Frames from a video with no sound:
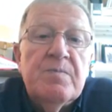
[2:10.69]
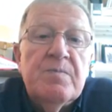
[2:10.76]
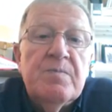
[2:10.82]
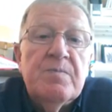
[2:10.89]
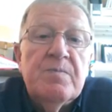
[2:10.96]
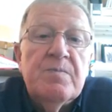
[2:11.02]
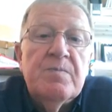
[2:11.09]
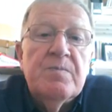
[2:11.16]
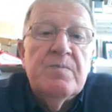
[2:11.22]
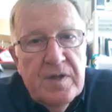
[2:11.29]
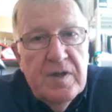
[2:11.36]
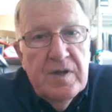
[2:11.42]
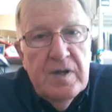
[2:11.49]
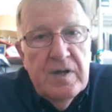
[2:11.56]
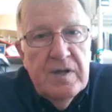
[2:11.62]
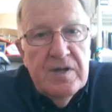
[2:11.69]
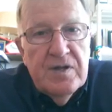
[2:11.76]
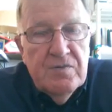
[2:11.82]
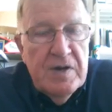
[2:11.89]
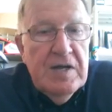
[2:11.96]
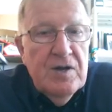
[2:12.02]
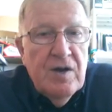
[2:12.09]
for the
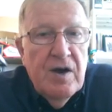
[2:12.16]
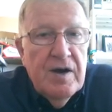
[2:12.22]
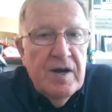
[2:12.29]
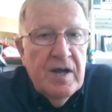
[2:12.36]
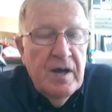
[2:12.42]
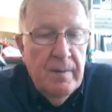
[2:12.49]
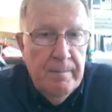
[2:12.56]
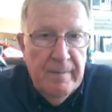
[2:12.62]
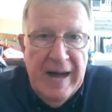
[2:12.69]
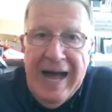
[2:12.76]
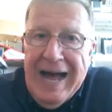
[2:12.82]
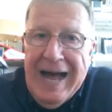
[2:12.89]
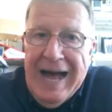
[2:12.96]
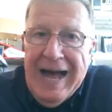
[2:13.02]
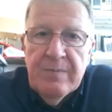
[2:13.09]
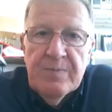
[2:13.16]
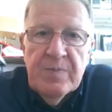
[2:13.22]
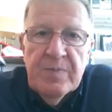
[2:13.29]
streetcar to come by,